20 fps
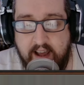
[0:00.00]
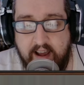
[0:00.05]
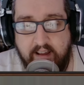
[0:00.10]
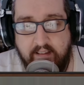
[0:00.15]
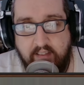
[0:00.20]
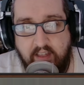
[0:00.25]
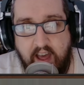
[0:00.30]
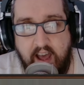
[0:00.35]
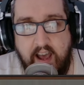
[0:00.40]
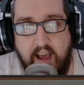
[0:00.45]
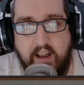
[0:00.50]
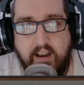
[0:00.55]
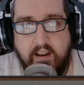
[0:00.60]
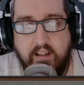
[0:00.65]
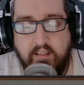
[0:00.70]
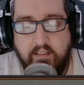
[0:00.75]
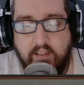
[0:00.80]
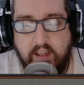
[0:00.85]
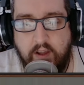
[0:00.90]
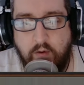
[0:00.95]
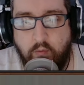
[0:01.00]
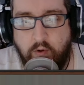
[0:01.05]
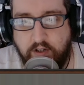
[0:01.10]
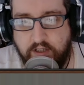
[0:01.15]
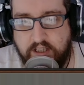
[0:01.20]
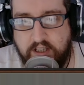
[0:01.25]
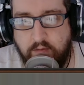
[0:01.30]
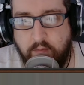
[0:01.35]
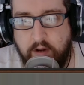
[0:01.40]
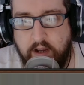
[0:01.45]
than the
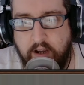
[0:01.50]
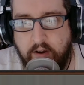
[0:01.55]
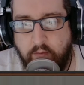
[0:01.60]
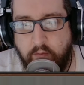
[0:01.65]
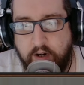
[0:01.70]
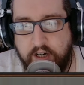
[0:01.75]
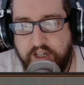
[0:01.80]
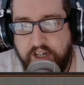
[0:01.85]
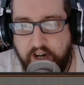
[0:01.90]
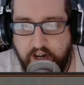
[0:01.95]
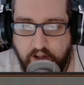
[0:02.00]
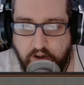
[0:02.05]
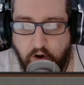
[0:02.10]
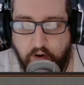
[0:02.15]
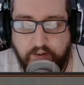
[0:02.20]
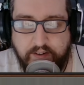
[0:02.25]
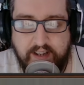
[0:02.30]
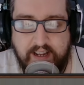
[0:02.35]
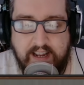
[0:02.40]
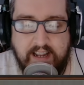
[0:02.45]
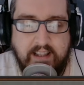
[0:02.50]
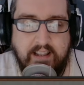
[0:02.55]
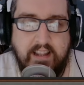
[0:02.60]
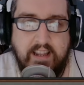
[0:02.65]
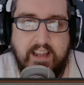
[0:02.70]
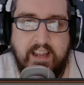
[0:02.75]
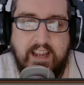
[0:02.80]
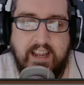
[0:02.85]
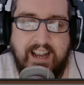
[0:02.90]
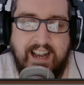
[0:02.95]
ones that we originally got in
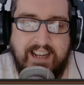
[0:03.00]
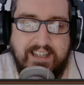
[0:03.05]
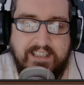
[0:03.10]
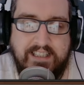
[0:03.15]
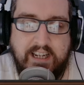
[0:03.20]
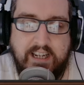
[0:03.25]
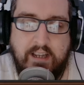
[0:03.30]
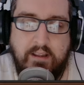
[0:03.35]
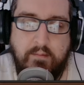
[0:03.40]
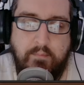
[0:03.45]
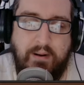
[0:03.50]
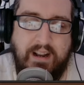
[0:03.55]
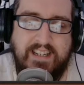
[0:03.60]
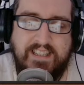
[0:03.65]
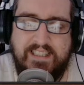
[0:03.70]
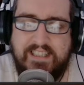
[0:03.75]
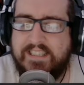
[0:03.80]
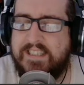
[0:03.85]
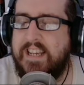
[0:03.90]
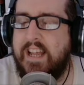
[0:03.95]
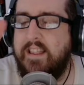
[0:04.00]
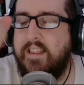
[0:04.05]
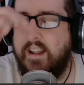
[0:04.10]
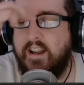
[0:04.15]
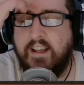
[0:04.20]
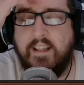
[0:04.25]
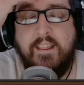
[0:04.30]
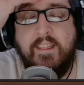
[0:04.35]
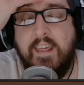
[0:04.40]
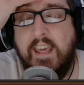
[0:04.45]
the classic plastic set that
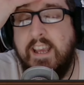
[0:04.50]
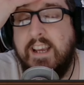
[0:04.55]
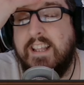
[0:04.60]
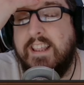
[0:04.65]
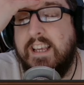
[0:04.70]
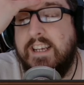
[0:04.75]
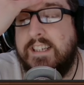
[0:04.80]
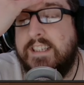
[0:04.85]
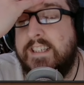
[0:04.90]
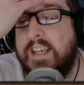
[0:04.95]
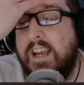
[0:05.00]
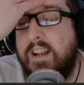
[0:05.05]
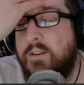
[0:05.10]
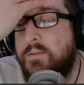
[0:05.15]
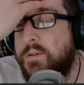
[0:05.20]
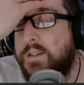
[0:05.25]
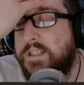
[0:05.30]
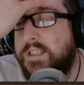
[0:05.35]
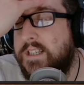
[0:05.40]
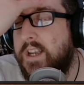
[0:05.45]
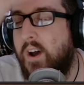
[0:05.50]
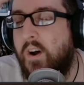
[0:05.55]
I think they said was